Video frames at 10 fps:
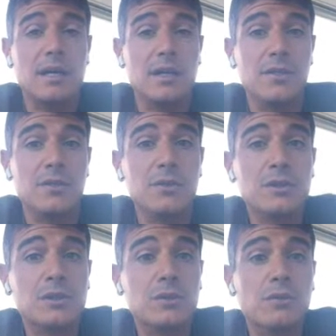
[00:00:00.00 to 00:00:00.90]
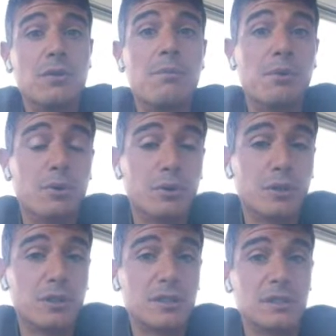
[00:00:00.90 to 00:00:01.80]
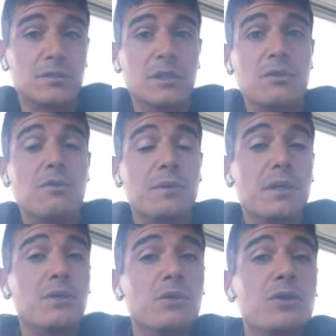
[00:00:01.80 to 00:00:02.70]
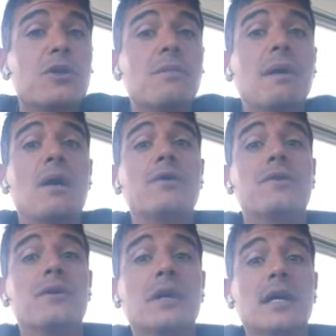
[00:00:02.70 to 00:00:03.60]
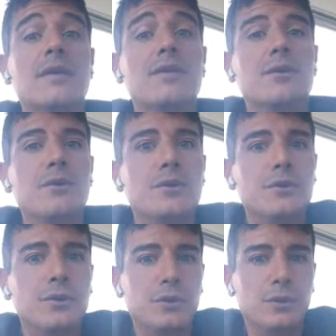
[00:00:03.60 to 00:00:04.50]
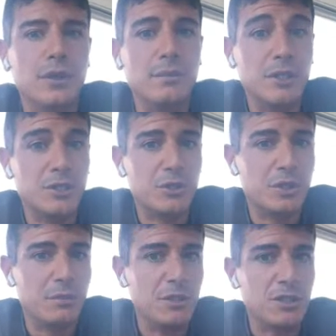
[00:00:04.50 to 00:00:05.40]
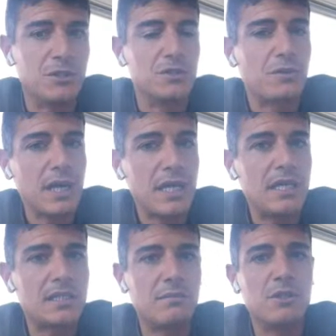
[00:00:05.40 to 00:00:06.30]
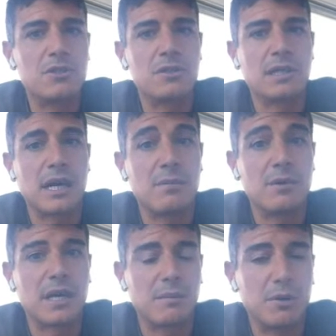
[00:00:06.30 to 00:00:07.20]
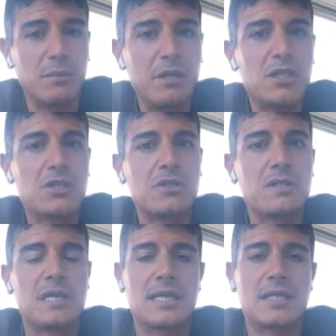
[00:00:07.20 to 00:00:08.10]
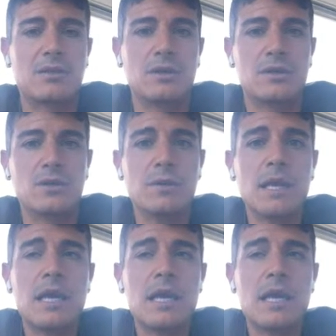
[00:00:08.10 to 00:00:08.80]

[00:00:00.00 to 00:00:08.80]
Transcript: used to report to the European Union about the emission tradings, carbon emissions, and so on. So